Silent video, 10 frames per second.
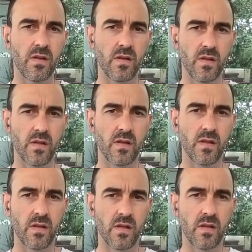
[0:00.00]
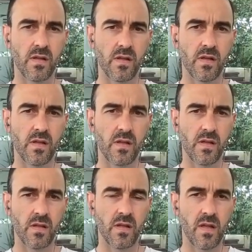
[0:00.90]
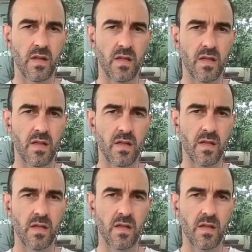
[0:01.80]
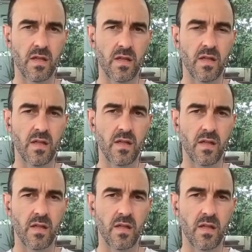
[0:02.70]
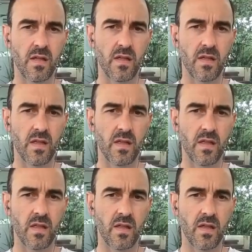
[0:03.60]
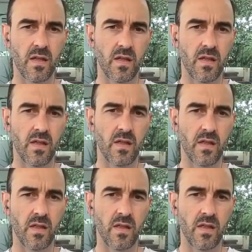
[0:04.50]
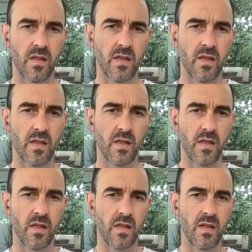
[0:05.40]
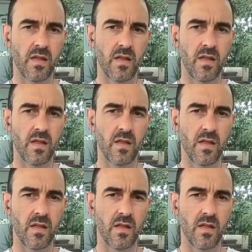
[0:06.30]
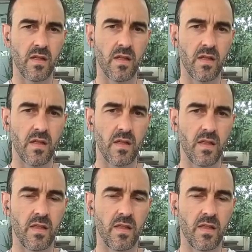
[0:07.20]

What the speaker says: The person shown says nothing.